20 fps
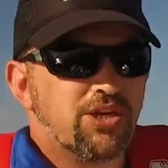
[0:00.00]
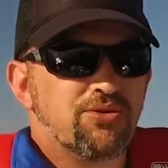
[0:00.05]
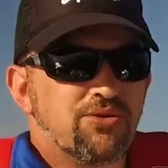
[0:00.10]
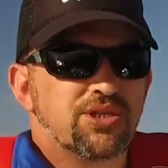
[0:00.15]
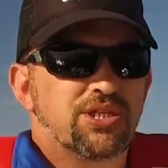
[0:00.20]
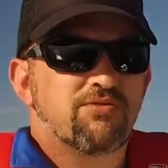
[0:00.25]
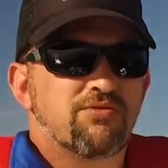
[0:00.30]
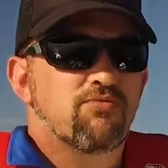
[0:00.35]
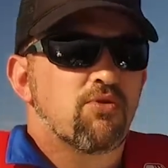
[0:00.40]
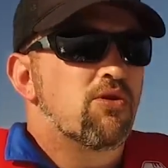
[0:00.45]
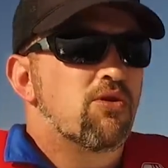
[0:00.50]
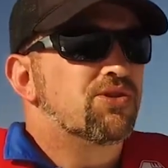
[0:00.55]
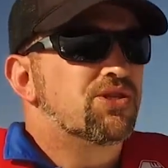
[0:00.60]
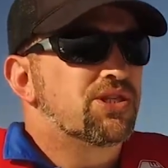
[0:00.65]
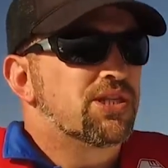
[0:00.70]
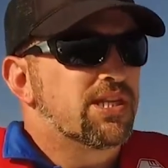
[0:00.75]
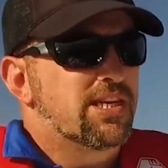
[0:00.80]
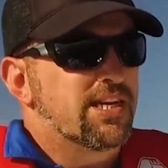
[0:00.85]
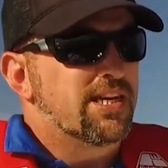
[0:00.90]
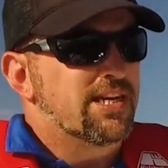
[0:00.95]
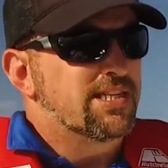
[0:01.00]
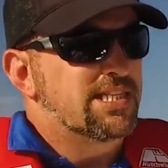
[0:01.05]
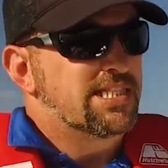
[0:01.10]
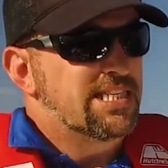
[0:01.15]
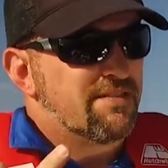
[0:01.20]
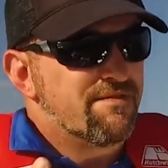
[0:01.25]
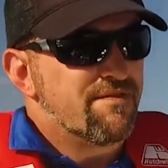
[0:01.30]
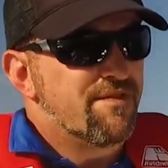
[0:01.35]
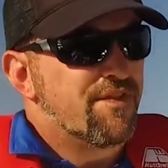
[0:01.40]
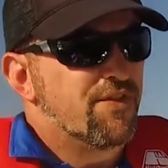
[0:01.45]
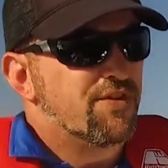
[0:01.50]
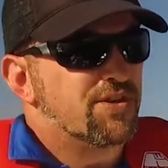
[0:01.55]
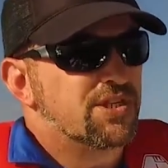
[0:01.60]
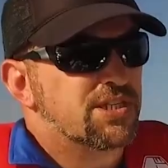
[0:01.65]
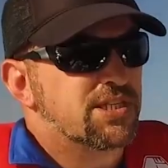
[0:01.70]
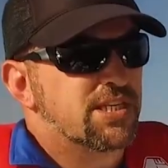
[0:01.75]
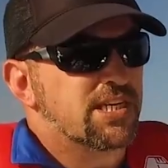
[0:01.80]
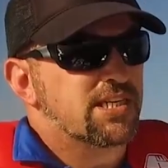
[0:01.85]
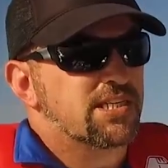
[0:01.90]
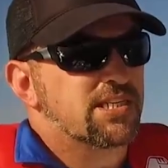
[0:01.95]
using rods that are
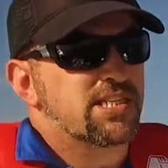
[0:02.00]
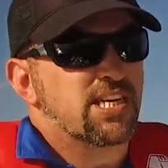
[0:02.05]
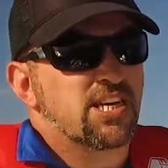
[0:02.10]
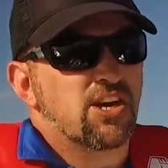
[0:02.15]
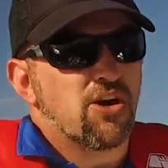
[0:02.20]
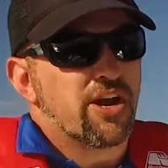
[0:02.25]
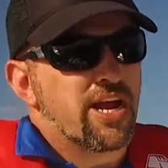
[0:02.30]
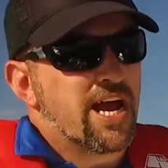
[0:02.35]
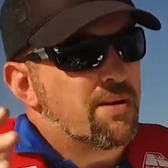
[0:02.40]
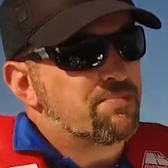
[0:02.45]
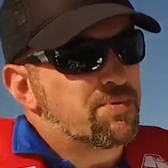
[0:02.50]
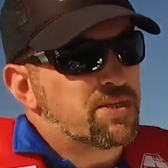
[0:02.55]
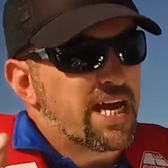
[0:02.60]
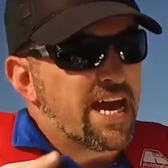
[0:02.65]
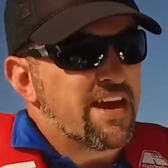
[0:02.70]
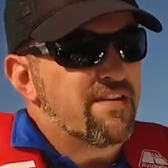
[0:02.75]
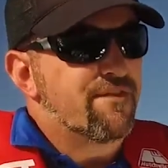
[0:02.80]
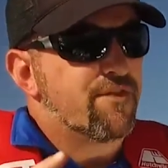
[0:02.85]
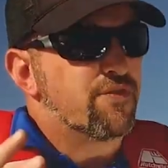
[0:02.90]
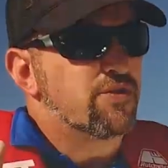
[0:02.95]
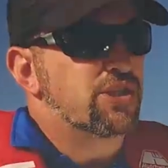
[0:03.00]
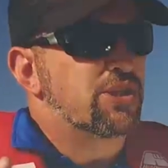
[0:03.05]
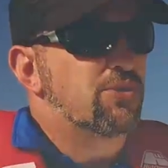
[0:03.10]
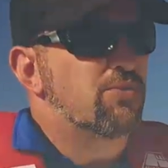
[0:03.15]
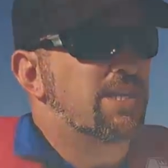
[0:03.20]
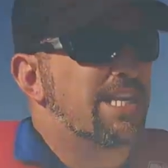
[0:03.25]
7'6" to kind of up to 8'2"